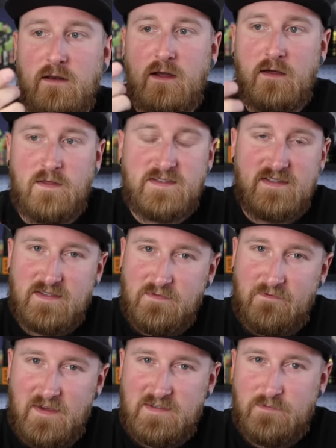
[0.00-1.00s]
Now this is a
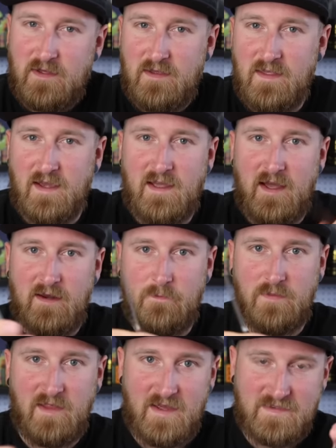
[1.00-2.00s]
fixed blade that kind of
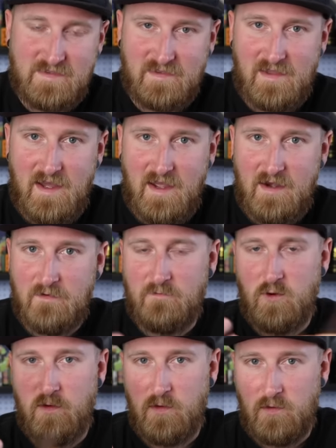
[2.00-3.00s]
blends the line of
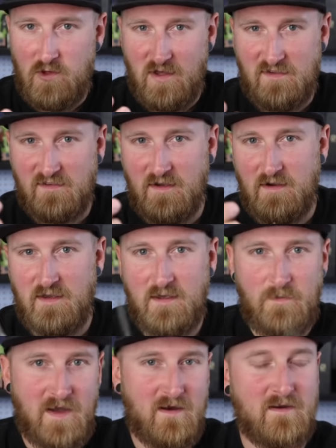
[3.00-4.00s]
what we were just talking
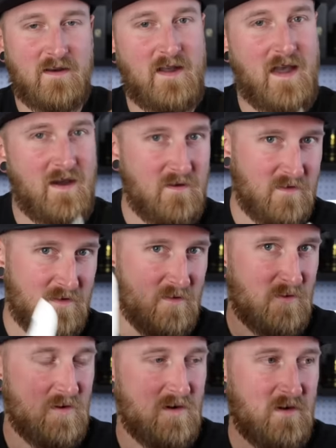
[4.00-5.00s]
about, an
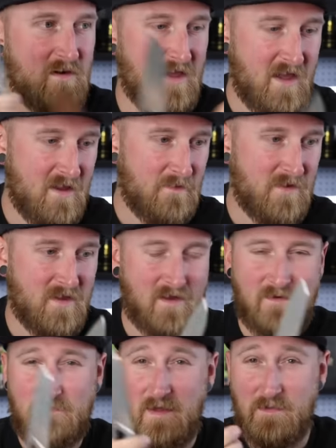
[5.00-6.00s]
outdoor
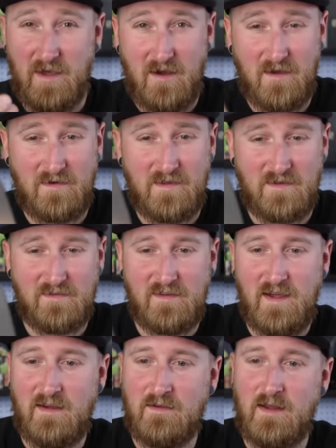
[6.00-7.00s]
camping, maybe hunting
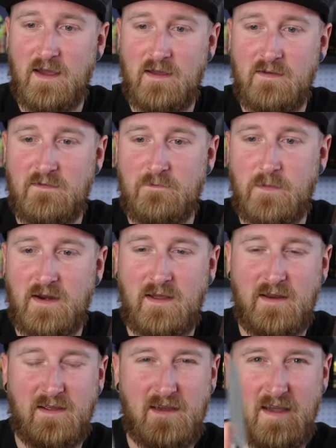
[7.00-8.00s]
style knife, but
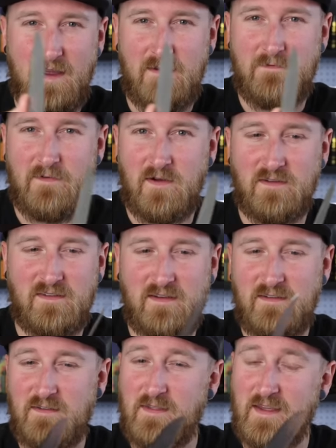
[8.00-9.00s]
it kind of falls
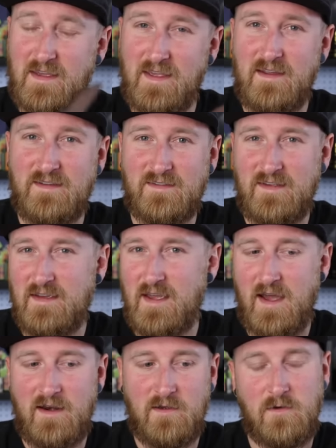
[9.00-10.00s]
into the EDC
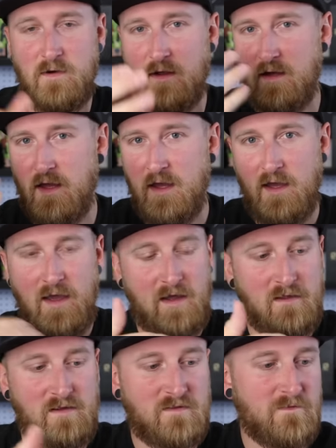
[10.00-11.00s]
category, at
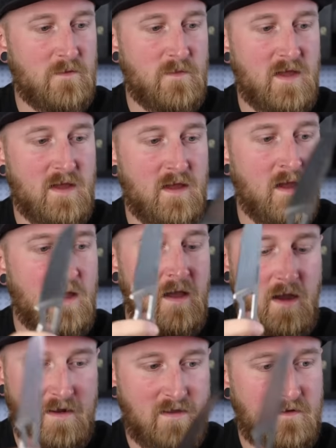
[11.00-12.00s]
least for me.
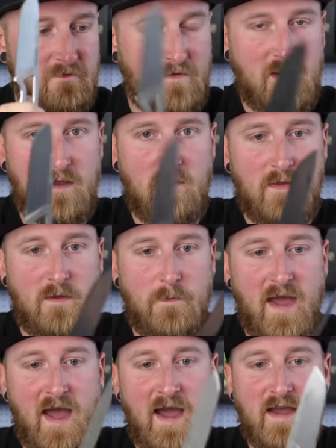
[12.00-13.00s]
I did a video in the
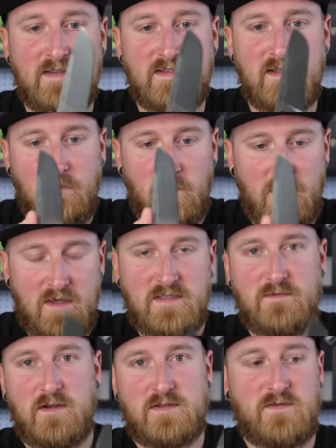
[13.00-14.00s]
past when
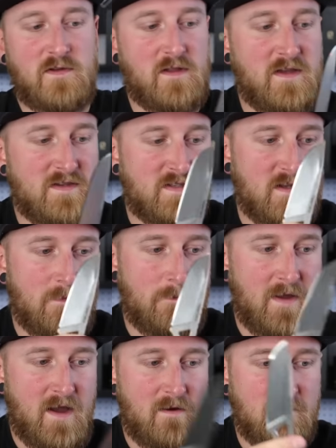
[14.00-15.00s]
these first released
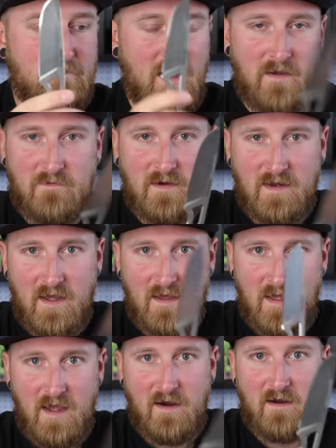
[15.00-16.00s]
about everyday
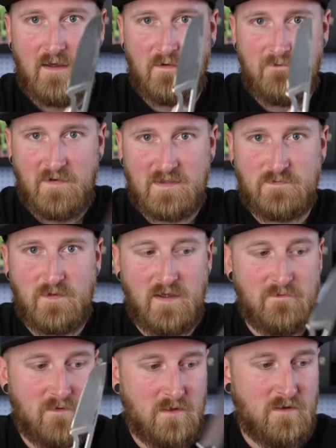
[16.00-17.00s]
carrying a fixed
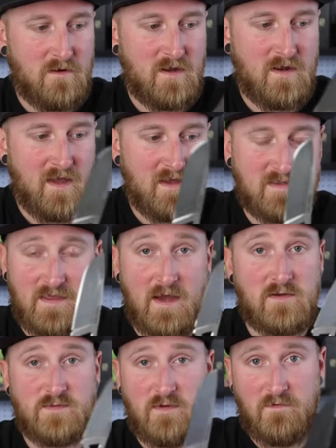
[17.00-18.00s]
blade for 30 days, and
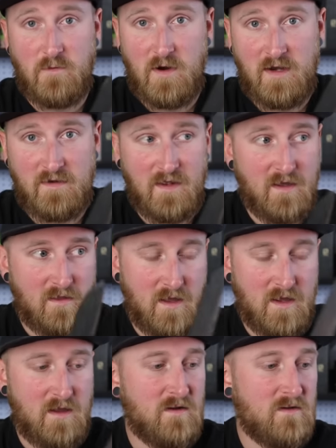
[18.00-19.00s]
that was before I did it
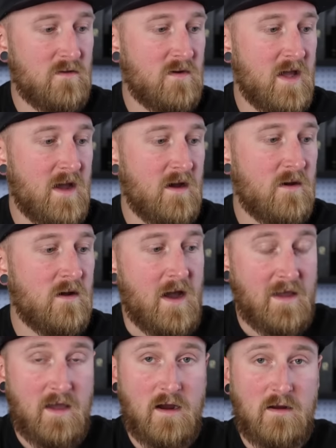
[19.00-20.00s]
like I do now. I
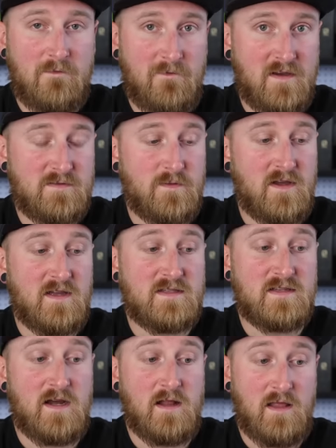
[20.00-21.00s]
carry fixed
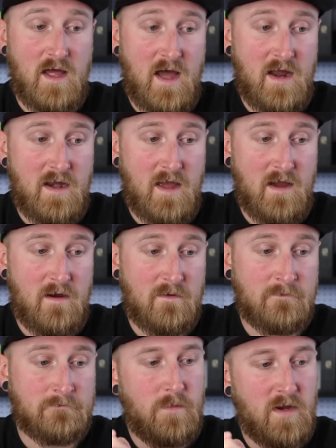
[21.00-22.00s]
blades a lot
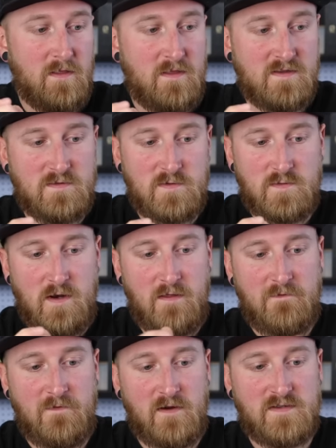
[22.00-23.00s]
now, but this was one of the
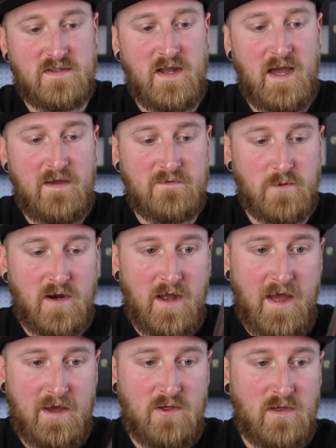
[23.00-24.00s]
first knives where I
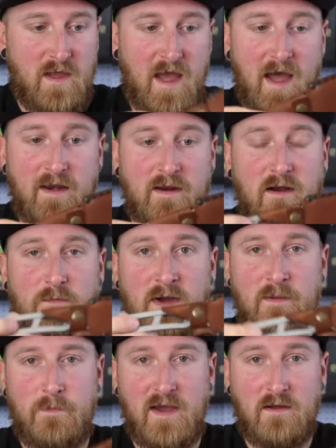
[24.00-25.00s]
actually had it on
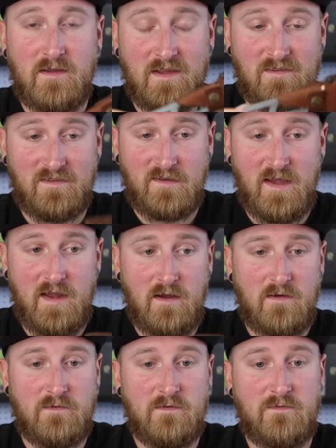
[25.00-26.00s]
my belt instead
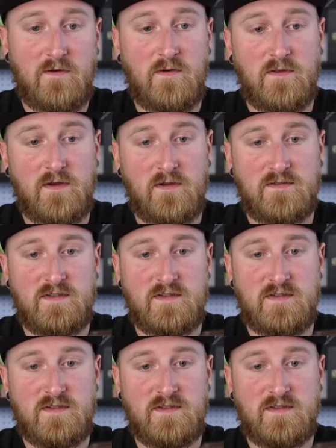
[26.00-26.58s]
of a folder.